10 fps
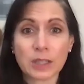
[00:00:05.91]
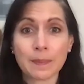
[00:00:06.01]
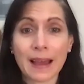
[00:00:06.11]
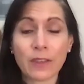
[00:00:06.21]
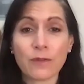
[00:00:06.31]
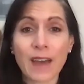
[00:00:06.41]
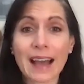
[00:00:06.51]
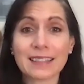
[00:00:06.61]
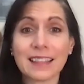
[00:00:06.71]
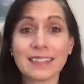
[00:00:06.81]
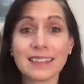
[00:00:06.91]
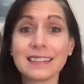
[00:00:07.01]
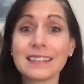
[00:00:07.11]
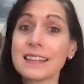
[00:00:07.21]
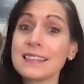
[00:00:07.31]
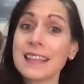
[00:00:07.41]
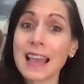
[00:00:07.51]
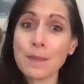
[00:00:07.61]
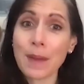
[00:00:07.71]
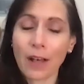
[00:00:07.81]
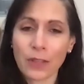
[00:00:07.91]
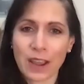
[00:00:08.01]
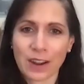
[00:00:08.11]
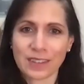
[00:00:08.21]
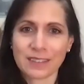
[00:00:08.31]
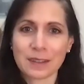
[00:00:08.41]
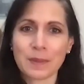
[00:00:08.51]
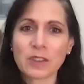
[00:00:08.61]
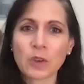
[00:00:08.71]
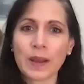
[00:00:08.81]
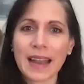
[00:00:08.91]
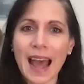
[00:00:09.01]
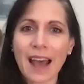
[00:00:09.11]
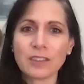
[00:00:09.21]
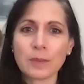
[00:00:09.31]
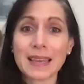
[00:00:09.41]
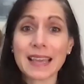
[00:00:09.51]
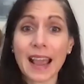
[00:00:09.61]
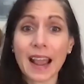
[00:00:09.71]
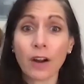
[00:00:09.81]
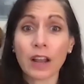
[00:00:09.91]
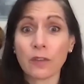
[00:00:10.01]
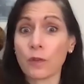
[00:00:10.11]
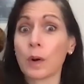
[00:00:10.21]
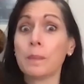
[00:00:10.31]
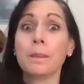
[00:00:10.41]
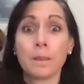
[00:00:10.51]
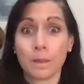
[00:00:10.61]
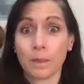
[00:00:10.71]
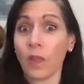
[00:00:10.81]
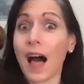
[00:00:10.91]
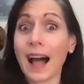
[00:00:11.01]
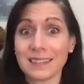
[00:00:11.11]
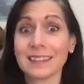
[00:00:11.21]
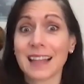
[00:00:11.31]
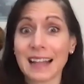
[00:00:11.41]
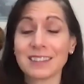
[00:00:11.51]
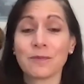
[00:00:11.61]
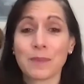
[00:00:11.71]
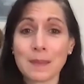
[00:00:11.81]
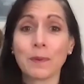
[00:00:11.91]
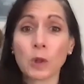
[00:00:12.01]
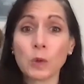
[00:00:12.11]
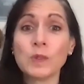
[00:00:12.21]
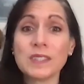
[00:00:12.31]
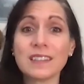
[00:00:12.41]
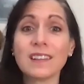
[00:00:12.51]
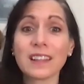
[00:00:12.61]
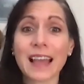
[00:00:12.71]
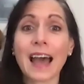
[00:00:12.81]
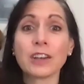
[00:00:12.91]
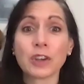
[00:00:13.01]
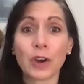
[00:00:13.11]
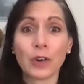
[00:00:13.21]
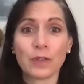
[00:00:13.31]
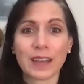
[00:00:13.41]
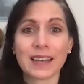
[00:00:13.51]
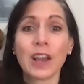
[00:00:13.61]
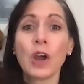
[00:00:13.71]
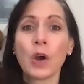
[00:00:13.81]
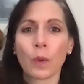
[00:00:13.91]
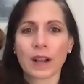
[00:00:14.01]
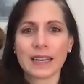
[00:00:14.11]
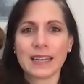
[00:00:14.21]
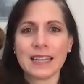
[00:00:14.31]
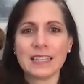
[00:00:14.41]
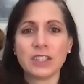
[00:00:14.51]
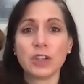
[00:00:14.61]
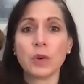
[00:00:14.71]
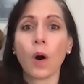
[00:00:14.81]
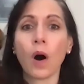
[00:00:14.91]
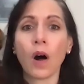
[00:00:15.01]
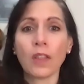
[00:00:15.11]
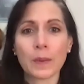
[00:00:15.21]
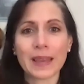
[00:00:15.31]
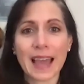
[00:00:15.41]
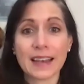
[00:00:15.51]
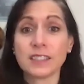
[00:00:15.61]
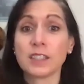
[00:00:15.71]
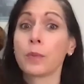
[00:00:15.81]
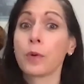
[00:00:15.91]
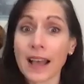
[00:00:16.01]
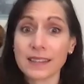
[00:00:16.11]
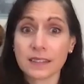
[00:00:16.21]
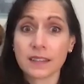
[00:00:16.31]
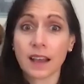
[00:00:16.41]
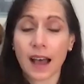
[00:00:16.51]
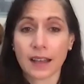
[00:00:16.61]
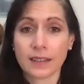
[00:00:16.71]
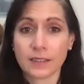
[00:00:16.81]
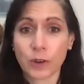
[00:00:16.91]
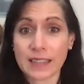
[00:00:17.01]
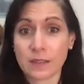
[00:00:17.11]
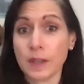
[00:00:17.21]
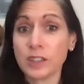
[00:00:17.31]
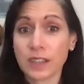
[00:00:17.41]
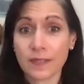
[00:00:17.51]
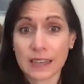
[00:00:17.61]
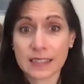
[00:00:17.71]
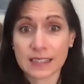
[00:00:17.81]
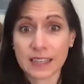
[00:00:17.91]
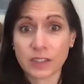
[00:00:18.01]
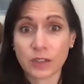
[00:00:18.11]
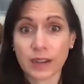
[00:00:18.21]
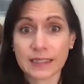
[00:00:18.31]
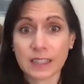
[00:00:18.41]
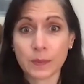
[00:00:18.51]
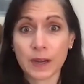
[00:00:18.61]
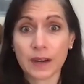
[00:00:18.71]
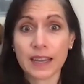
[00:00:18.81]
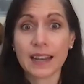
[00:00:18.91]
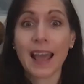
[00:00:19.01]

by the fact that this is the same healthcare system that's going to have to be caring for lots and lots of people who still get COVID. We're going to need to do all that we can to suppress uh, transmission of the disease during this period